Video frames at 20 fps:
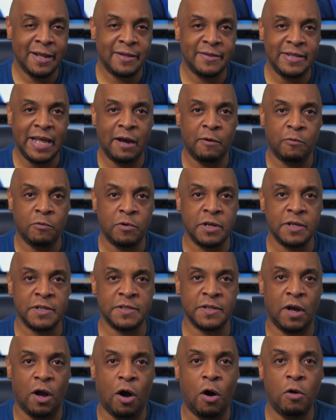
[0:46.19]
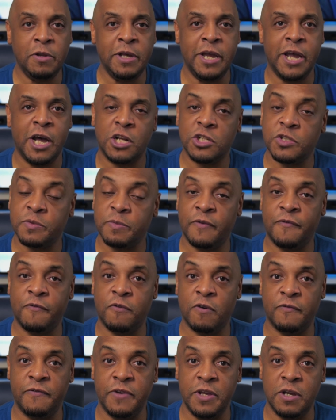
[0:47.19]
that was only eligible
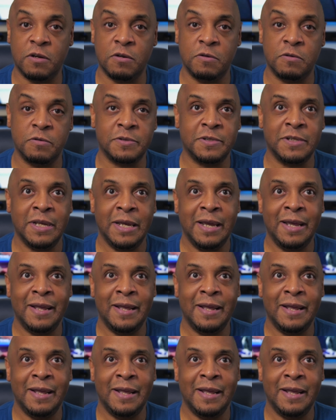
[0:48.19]
for vehicles